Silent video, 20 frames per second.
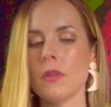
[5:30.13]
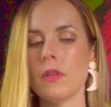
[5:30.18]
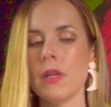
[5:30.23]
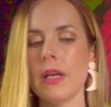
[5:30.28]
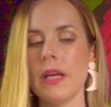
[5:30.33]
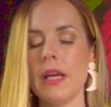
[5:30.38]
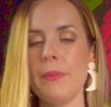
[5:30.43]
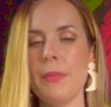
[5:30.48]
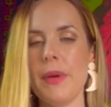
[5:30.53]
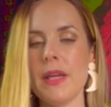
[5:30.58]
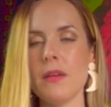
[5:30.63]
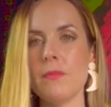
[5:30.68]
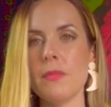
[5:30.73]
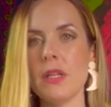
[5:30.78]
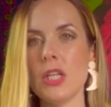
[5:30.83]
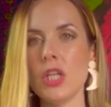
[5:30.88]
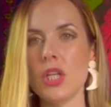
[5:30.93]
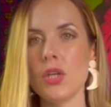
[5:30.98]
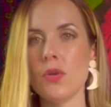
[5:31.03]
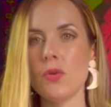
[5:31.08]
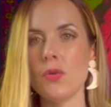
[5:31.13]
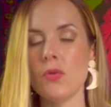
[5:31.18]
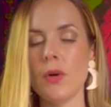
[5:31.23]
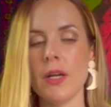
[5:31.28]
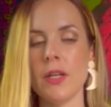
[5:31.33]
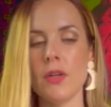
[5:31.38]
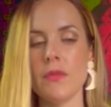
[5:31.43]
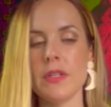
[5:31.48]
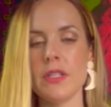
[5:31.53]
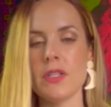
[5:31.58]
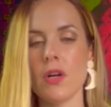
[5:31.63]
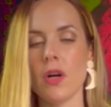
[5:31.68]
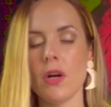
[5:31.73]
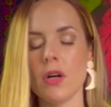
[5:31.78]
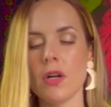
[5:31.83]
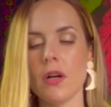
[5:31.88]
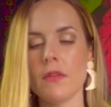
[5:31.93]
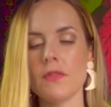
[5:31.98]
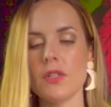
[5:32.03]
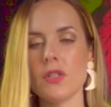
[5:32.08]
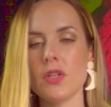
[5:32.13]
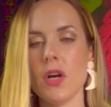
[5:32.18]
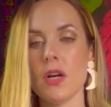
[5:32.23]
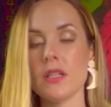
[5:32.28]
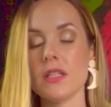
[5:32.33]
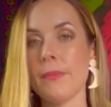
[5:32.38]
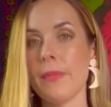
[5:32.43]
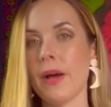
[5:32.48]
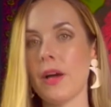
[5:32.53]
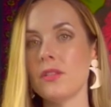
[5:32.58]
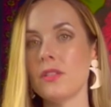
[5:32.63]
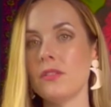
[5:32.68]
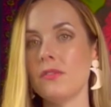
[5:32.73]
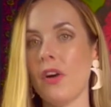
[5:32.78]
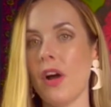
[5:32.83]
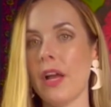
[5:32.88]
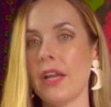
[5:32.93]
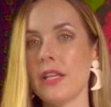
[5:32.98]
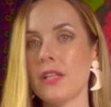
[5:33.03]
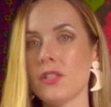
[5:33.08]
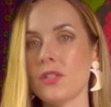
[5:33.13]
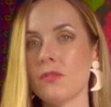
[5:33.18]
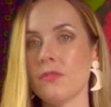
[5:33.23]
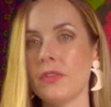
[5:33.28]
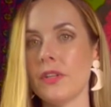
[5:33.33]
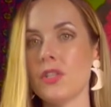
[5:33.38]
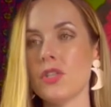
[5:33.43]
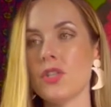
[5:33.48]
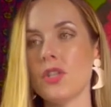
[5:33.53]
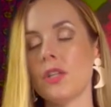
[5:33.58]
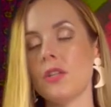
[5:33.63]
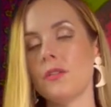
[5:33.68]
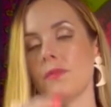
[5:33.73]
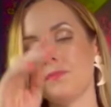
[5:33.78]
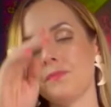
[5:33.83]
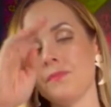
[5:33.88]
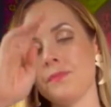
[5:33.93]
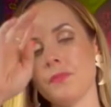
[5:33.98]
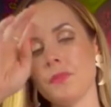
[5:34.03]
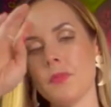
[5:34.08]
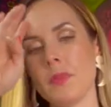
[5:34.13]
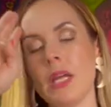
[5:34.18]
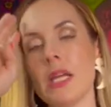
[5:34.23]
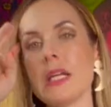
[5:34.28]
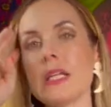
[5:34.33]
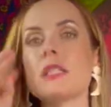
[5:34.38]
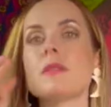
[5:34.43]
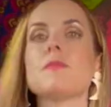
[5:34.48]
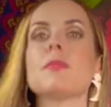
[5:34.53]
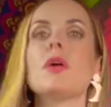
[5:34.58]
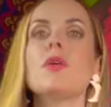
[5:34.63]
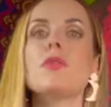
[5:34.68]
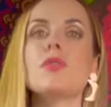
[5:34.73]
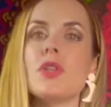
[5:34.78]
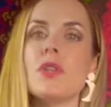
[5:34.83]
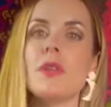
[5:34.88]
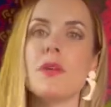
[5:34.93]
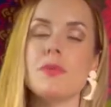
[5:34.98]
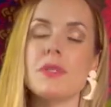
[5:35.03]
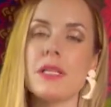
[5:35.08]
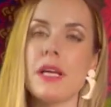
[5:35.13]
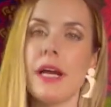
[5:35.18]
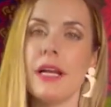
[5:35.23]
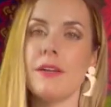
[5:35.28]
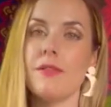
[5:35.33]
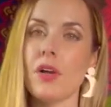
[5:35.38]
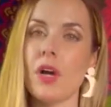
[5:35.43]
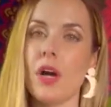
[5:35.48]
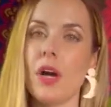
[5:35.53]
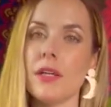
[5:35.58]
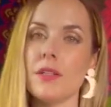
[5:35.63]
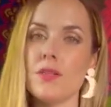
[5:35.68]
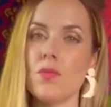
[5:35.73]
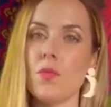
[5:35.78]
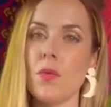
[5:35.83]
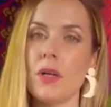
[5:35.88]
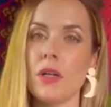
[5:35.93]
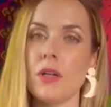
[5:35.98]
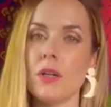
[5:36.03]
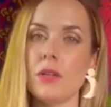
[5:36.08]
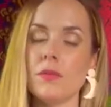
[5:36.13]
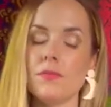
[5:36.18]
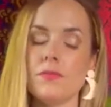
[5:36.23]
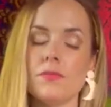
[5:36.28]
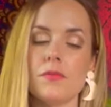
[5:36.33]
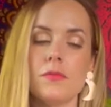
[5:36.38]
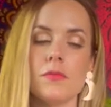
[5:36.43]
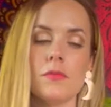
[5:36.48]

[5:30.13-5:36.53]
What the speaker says: it may have been you. I know this card often talks about divine intervention, an explosion that was kind of God's will,